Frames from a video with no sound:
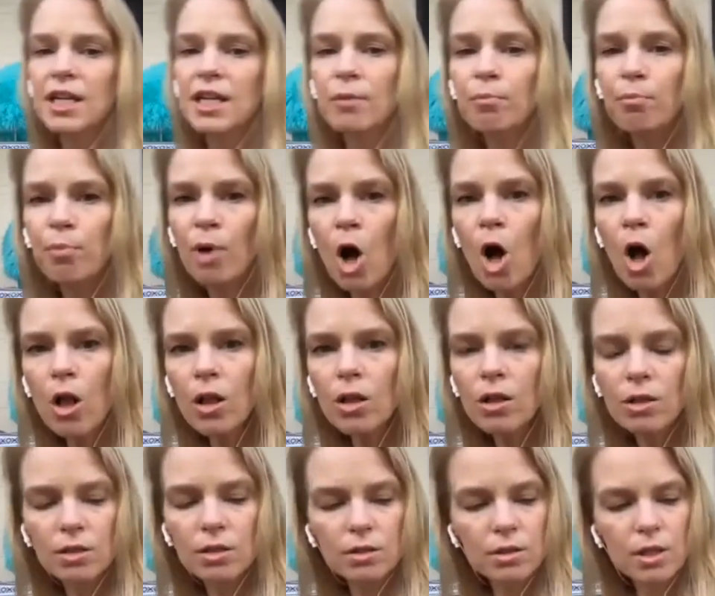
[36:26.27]

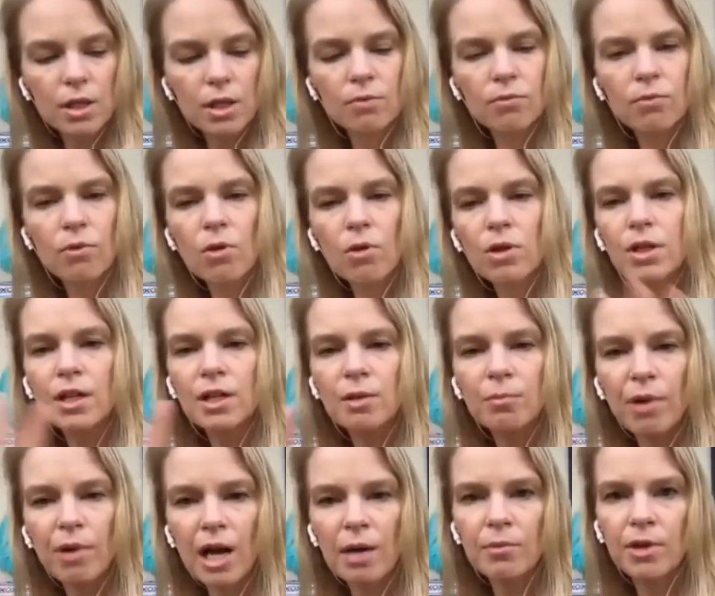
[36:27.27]
ball and roll it on the
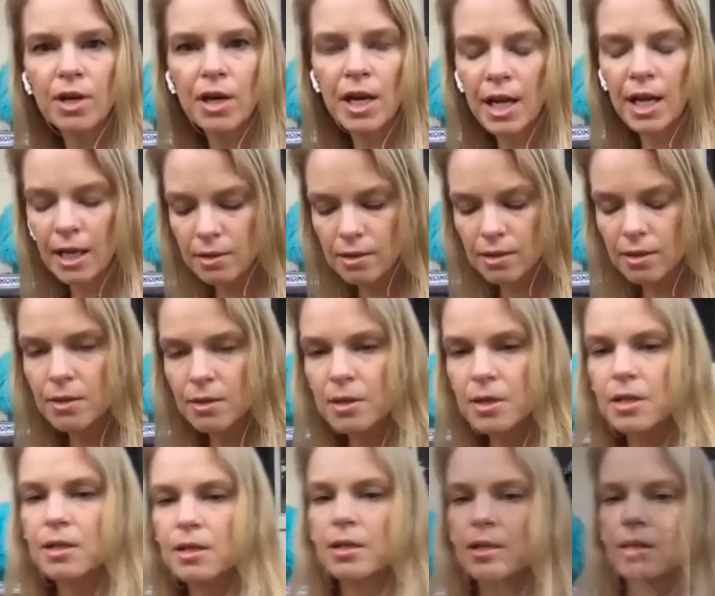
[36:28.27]
bottom of your hand.
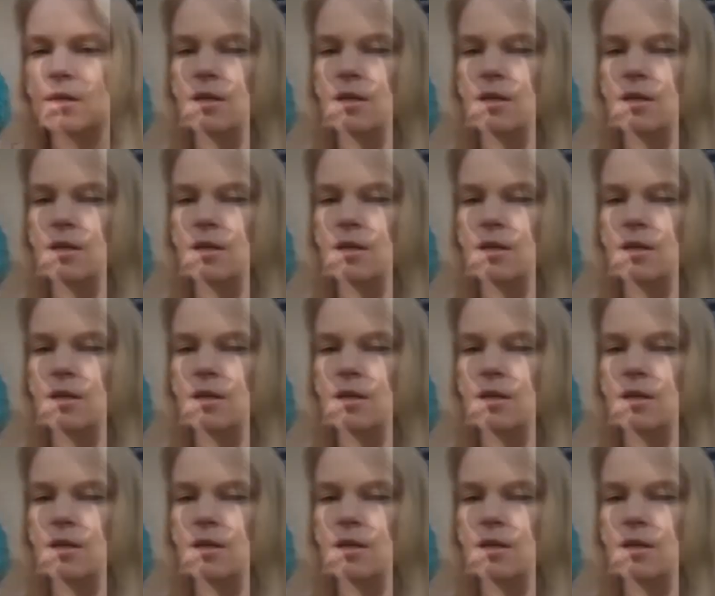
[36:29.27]
I am